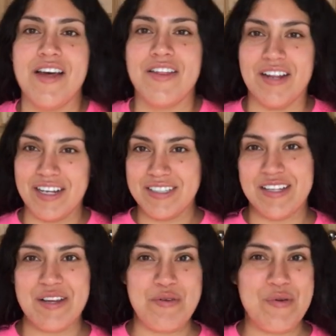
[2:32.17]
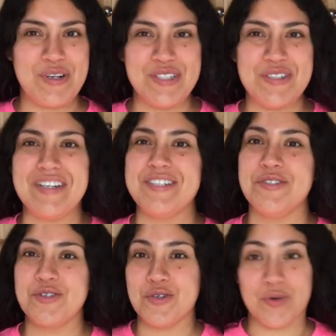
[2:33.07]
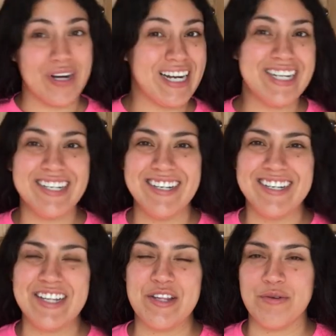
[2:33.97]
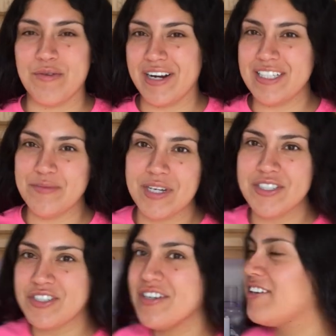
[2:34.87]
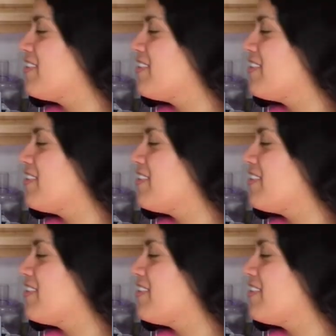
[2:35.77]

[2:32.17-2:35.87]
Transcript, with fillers: The next thing that we want to do is strain the rice mixture.